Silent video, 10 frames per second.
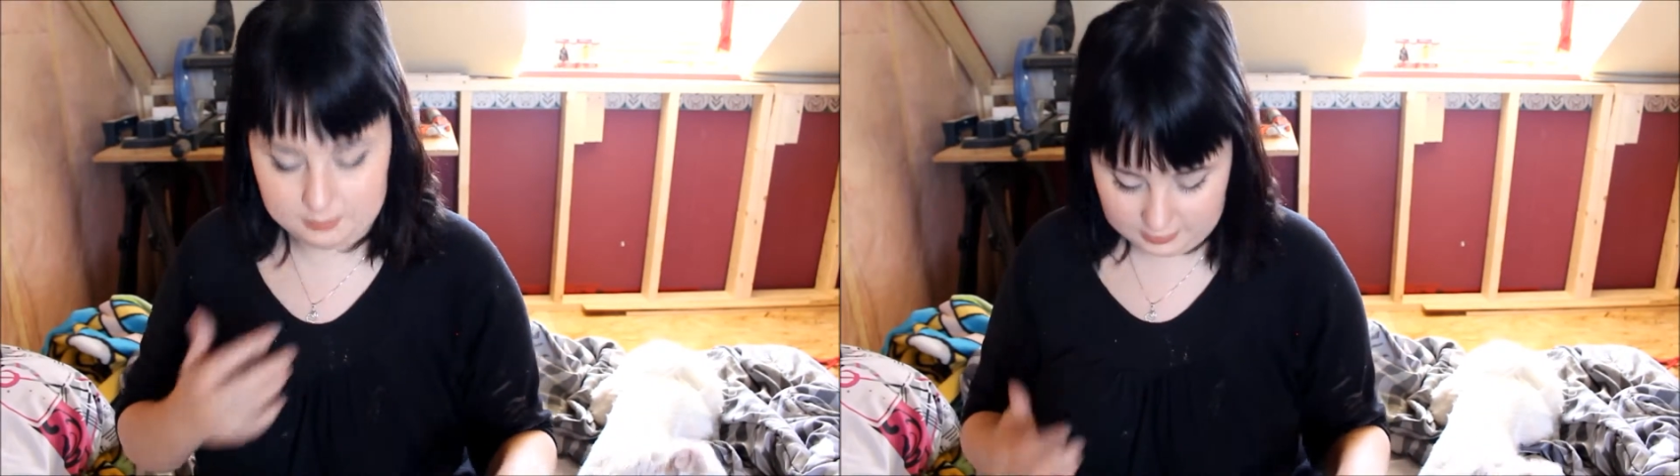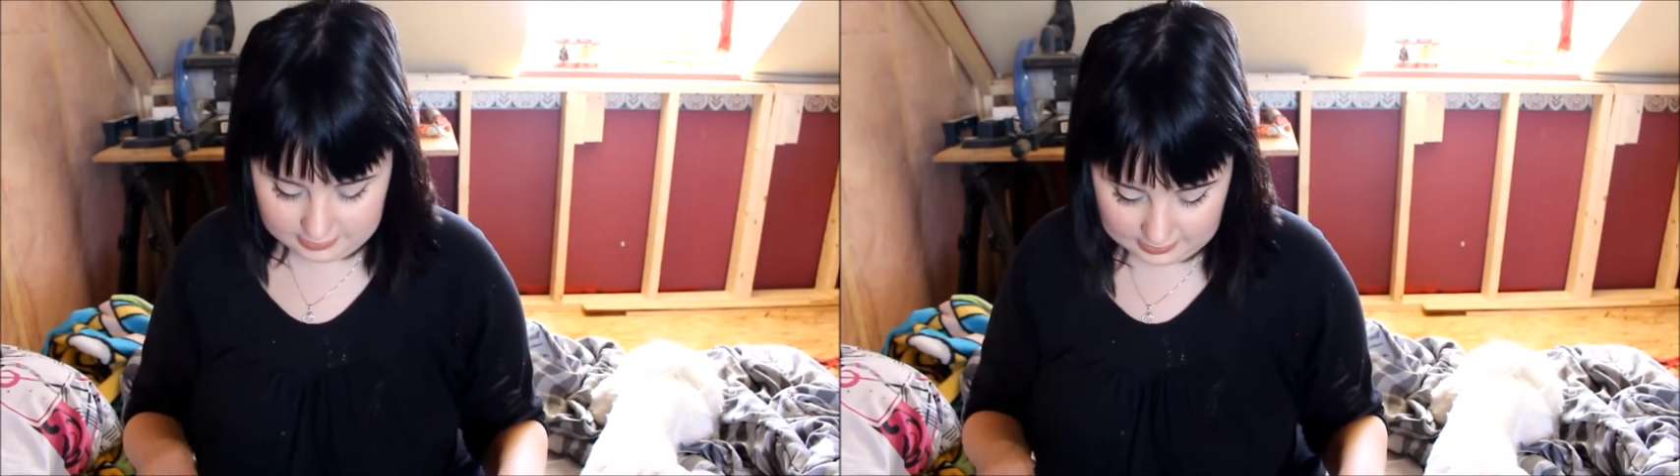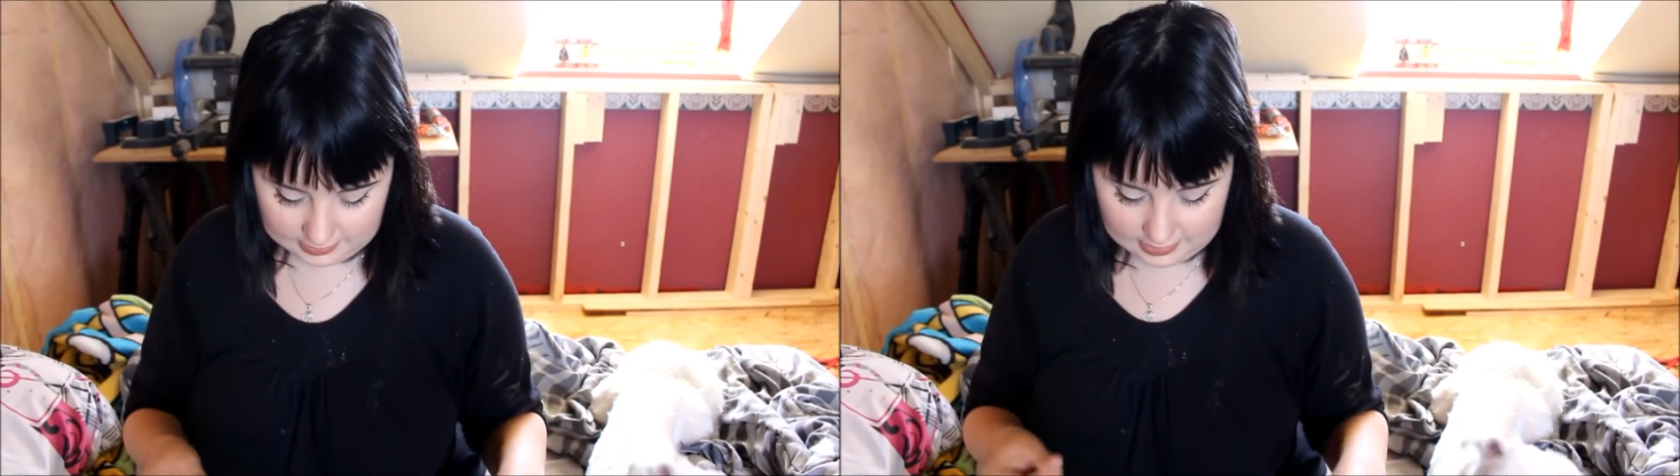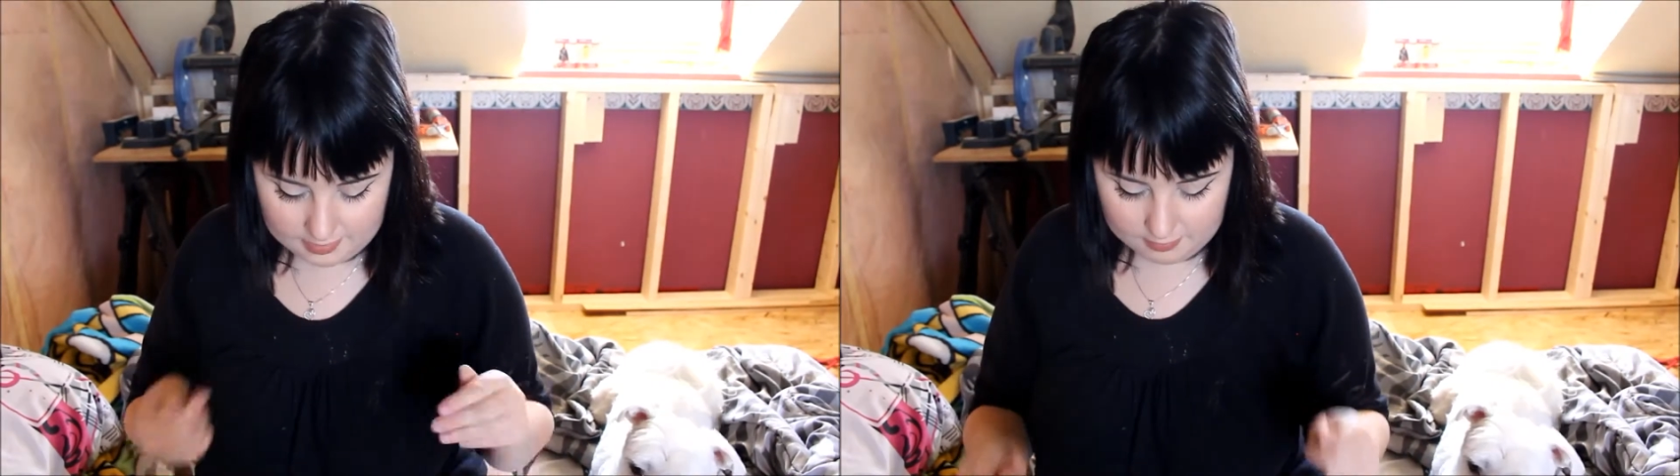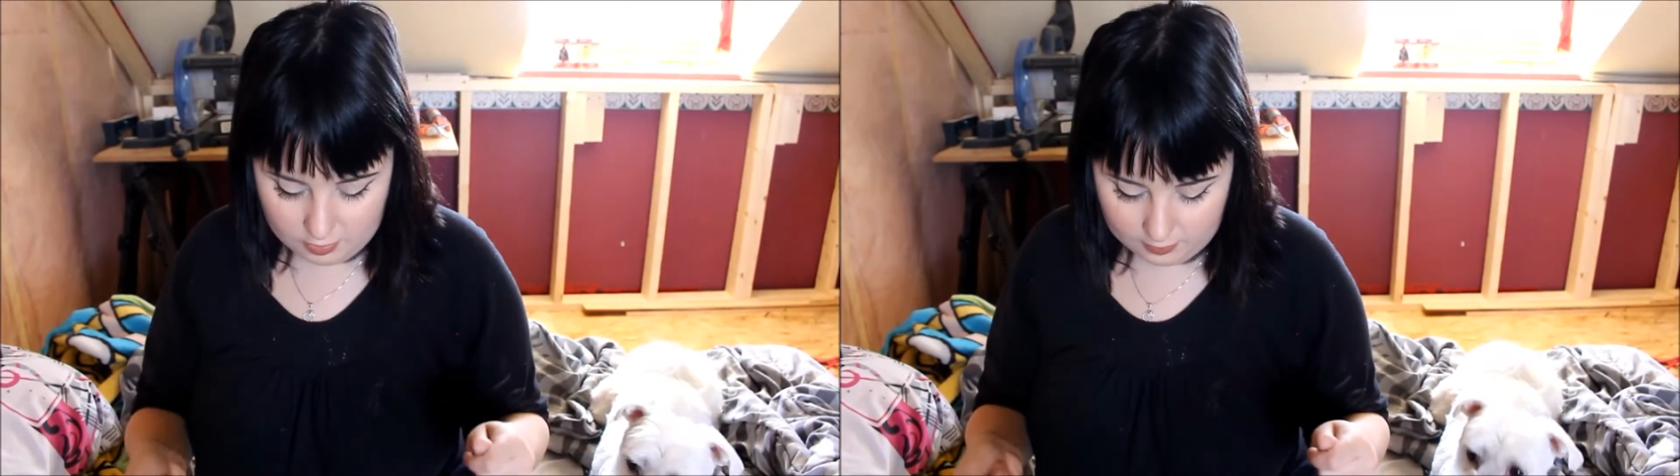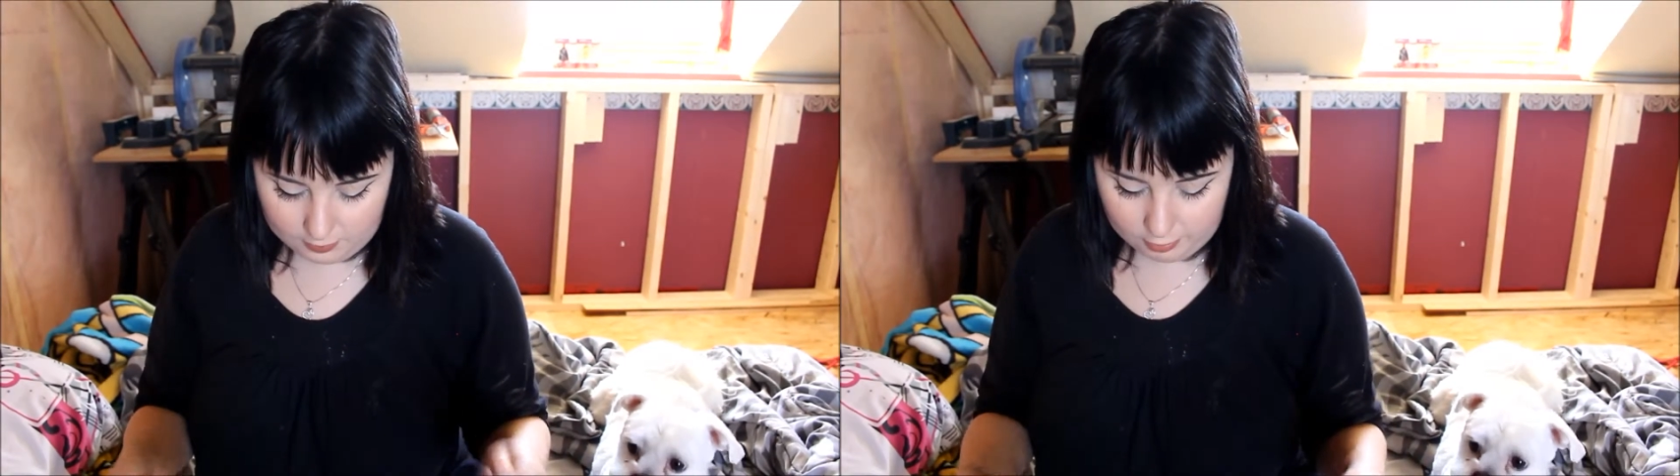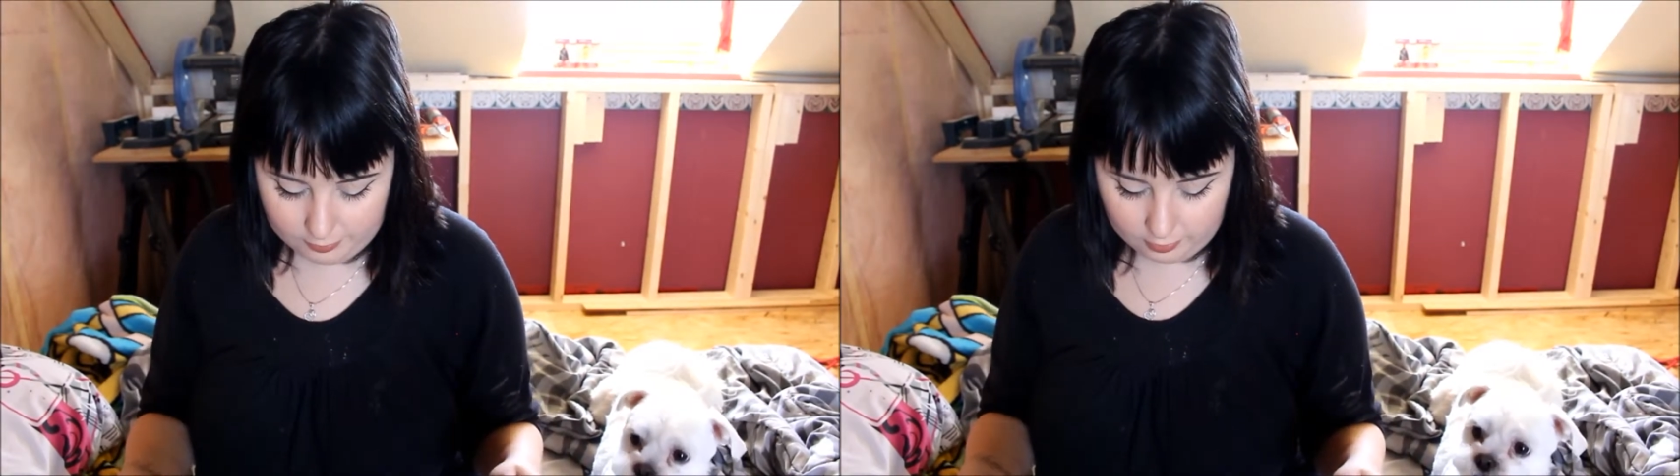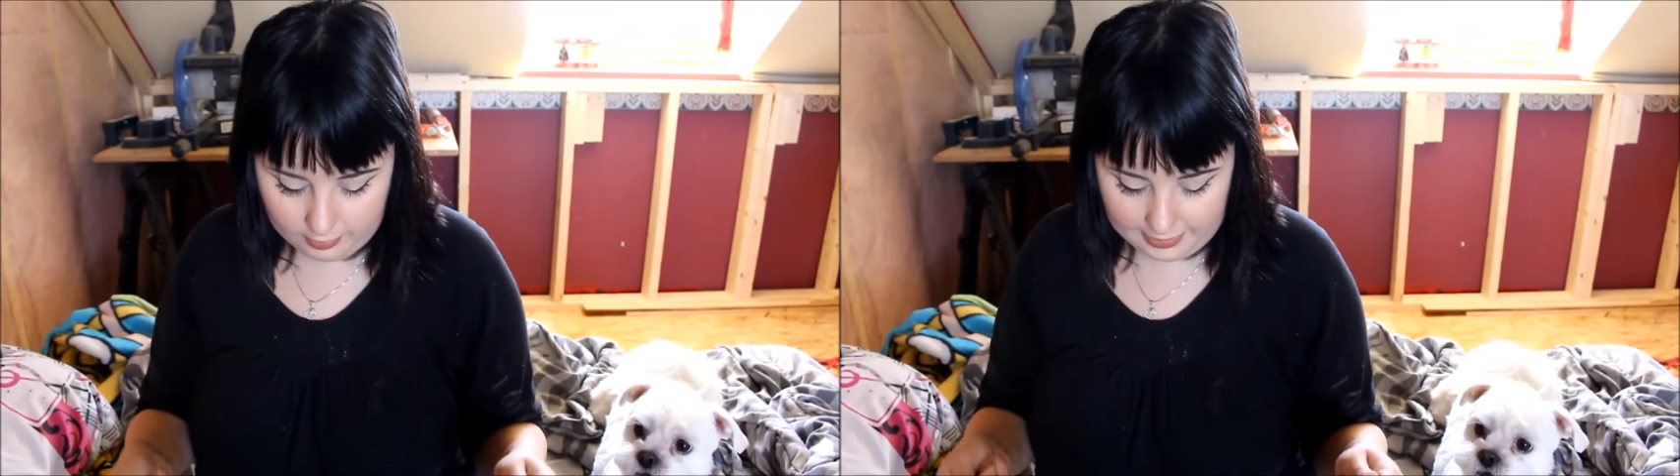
the more purple